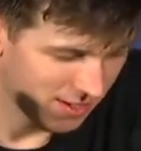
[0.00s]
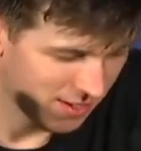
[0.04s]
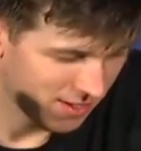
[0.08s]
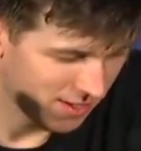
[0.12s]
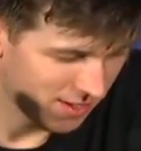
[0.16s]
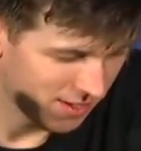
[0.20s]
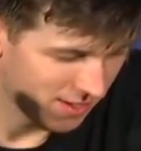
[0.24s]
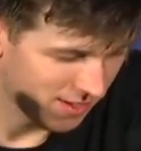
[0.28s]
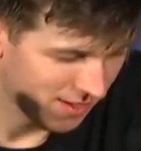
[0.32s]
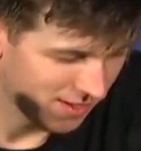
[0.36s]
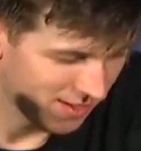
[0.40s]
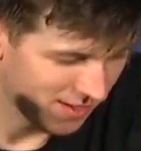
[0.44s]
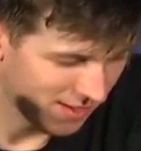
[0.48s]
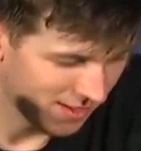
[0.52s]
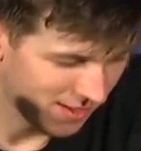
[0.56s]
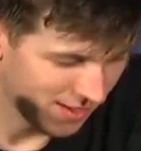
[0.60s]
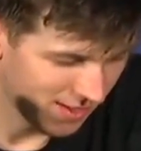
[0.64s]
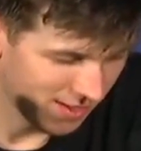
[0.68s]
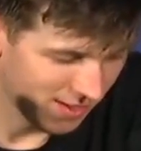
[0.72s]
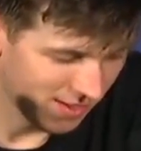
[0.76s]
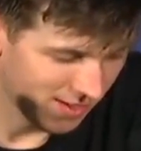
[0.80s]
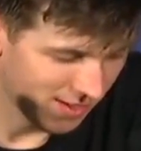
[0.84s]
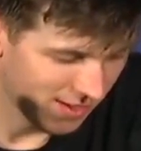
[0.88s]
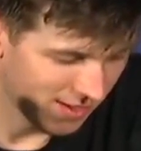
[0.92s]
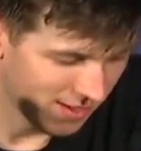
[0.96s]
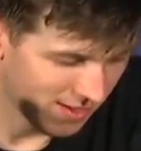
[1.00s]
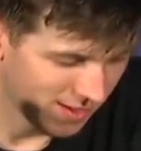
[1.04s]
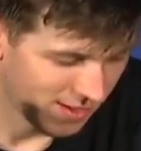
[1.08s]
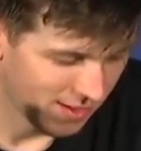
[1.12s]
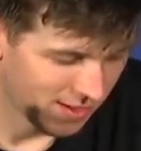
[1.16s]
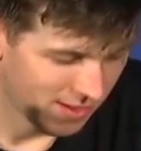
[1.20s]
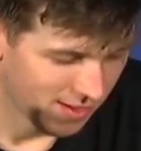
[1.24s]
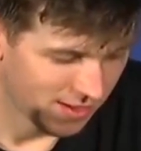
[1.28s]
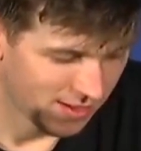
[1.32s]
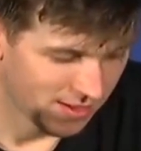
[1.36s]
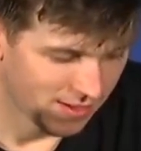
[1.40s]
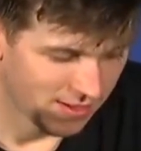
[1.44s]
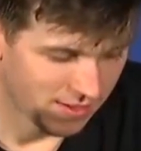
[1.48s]
was that moment like for you
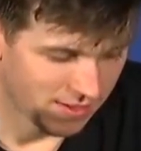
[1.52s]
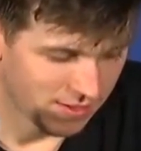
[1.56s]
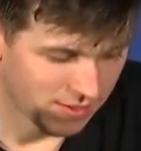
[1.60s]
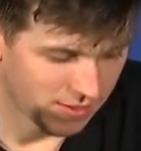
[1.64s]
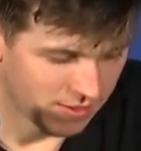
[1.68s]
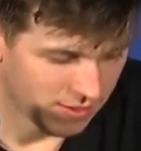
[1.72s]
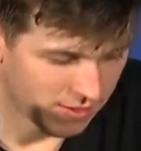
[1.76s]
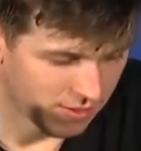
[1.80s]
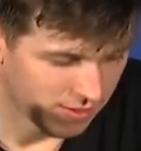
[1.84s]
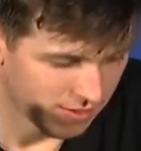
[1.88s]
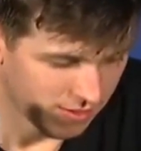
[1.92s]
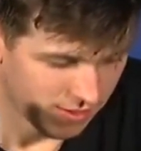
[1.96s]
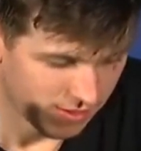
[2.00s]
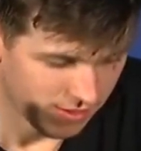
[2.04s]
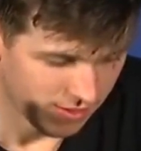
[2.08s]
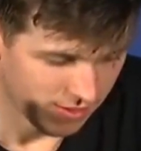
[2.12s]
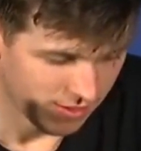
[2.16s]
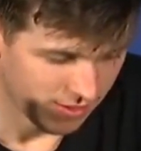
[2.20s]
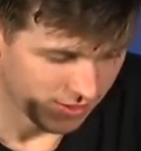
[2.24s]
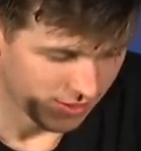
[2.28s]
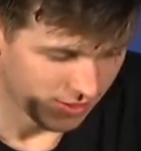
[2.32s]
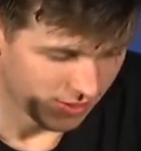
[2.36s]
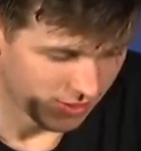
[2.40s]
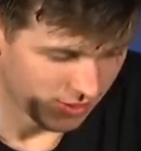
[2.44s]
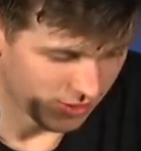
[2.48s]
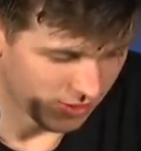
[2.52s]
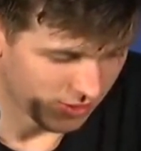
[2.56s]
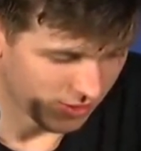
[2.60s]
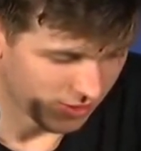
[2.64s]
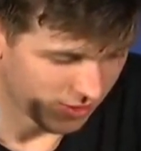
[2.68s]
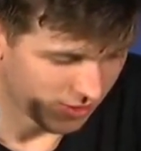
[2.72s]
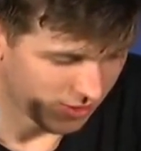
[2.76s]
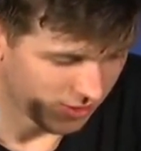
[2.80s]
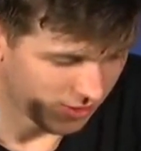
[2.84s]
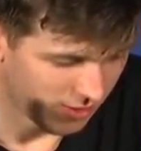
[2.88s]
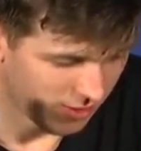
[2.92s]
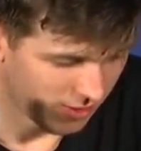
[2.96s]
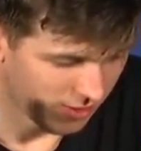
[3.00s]
and, and, just kind of everything that was going on
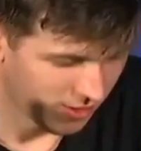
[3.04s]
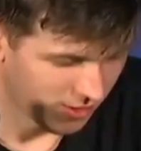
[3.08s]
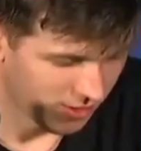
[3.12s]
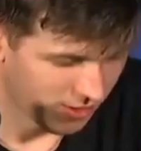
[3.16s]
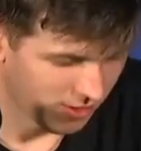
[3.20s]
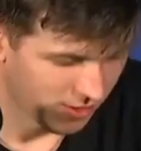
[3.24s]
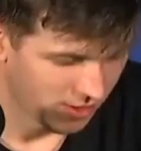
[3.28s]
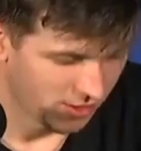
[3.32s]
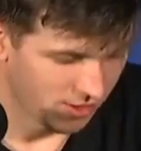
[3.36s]
in your head?